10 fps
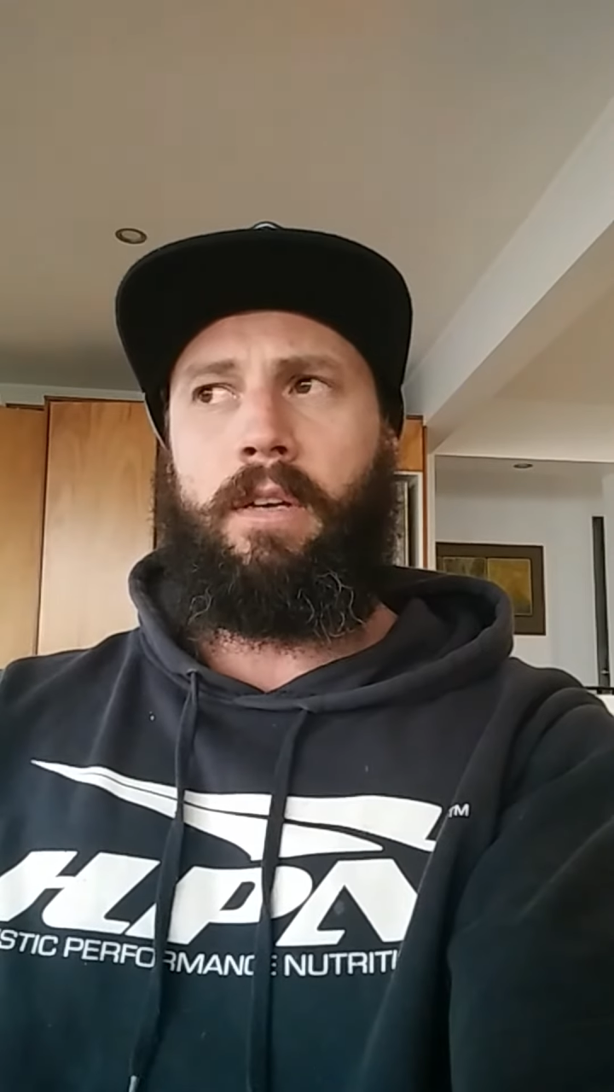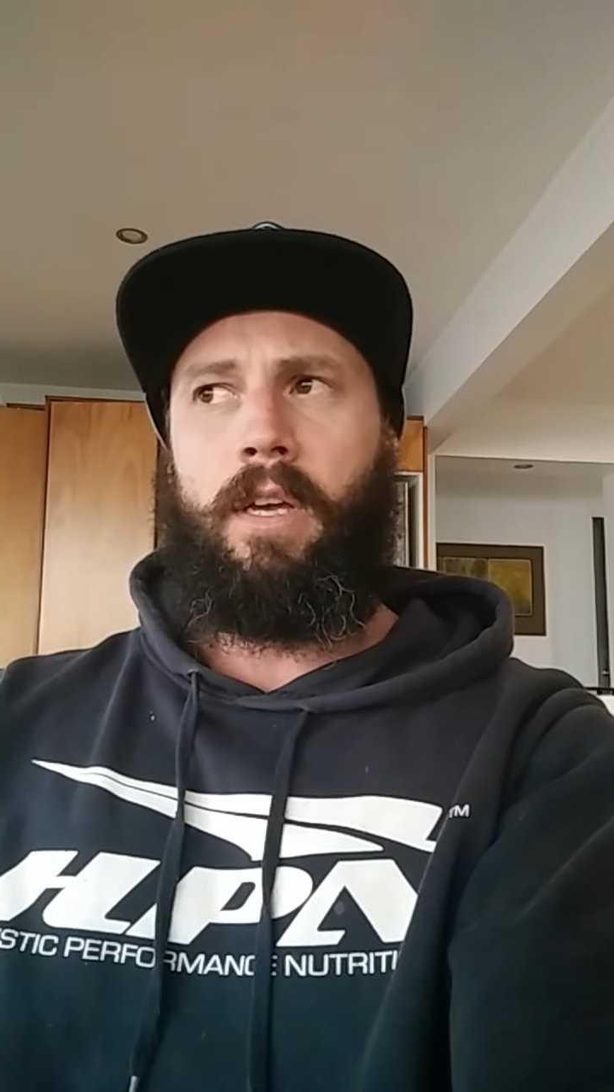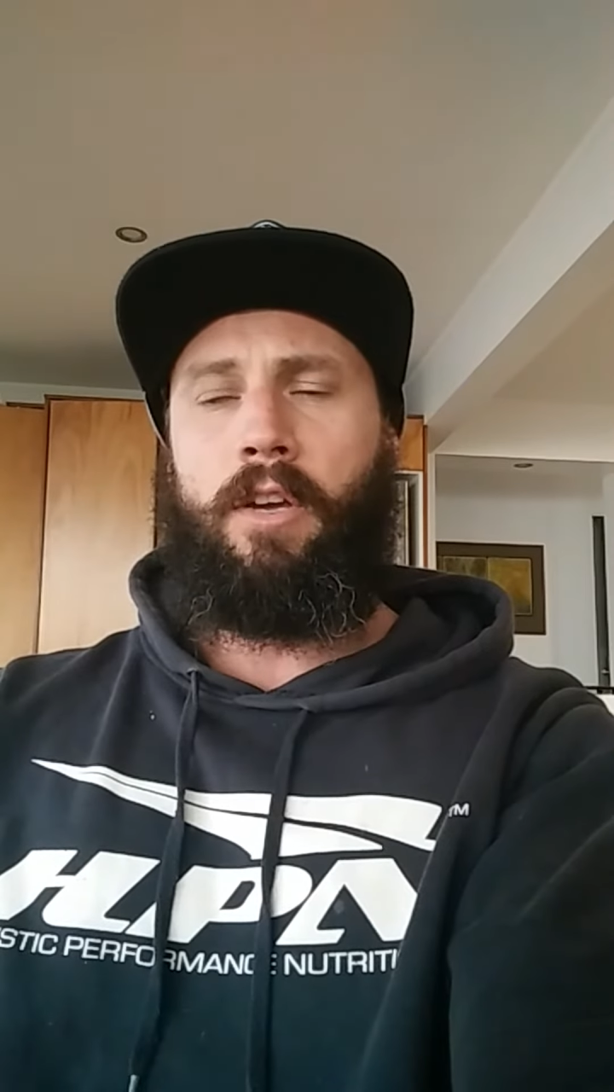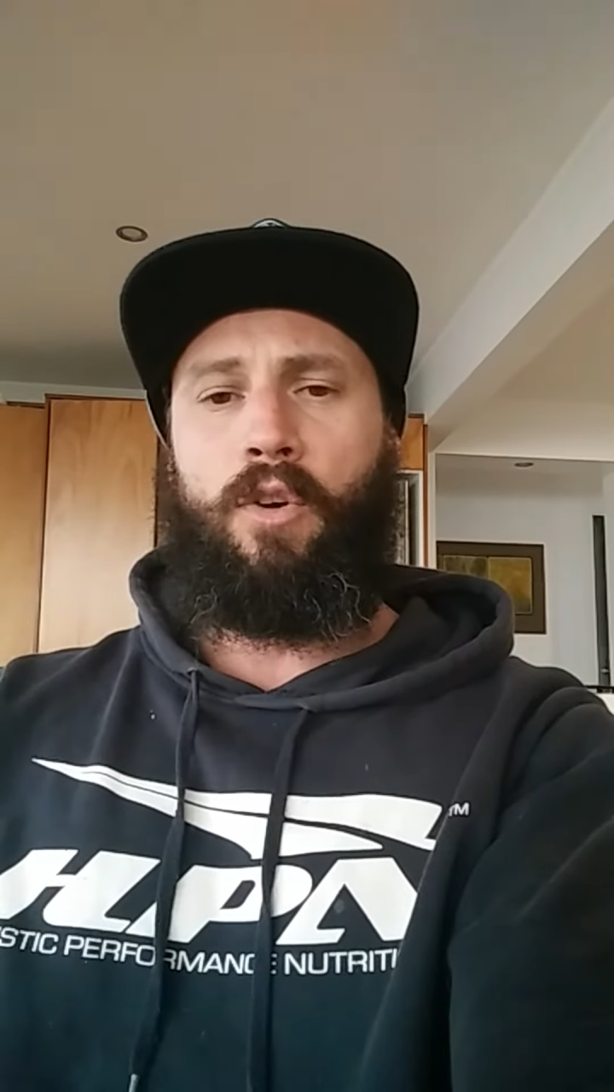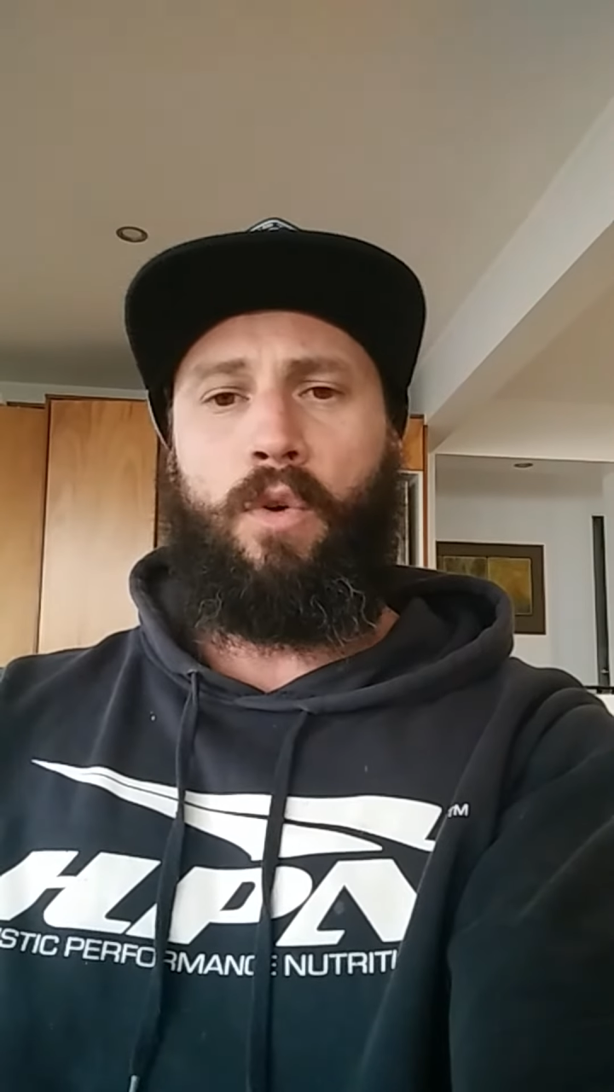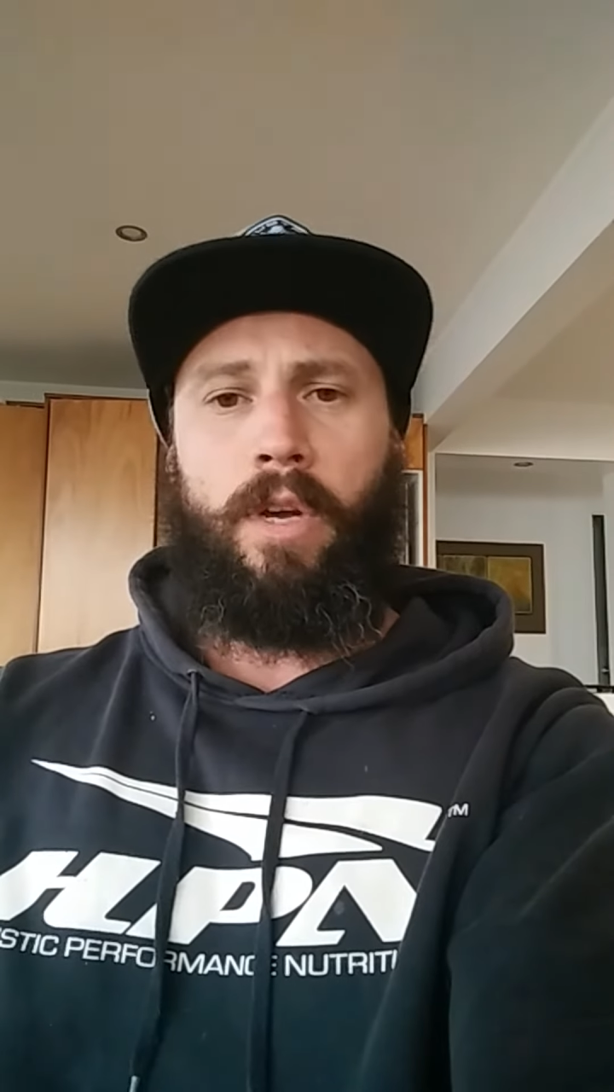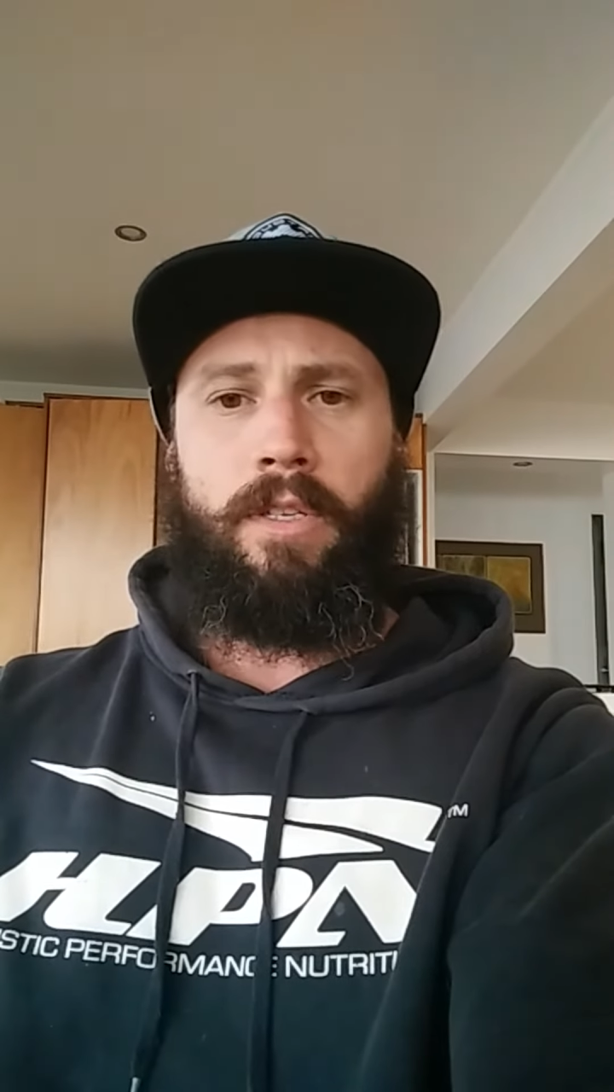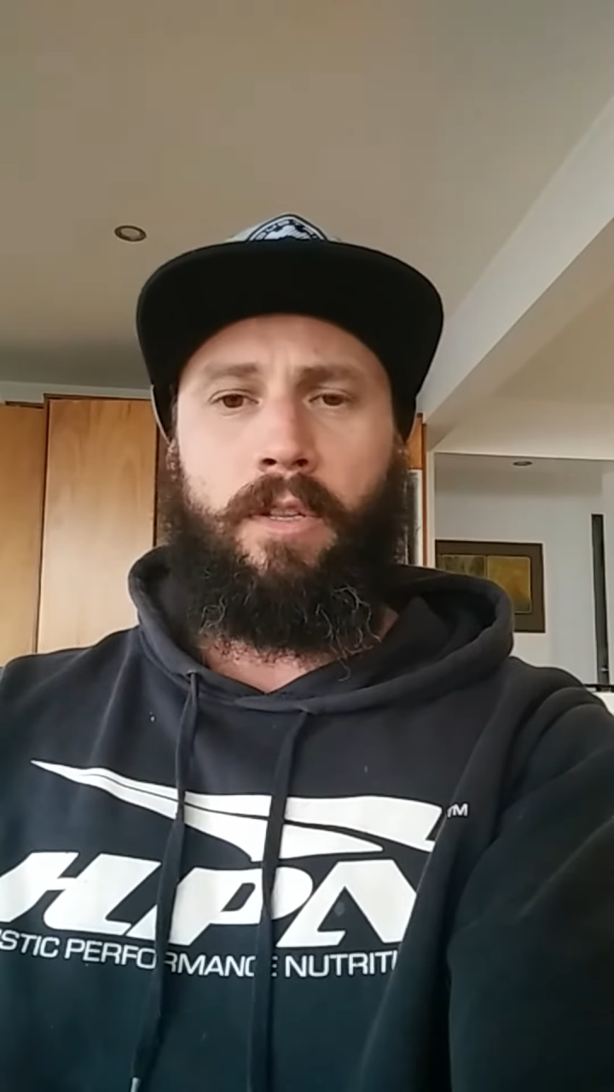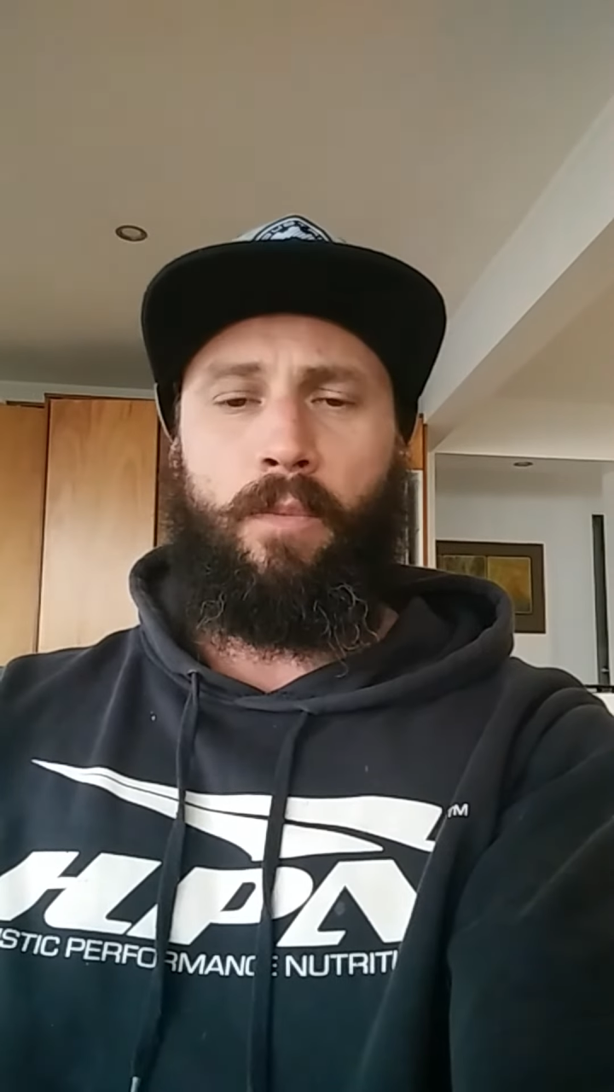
increase the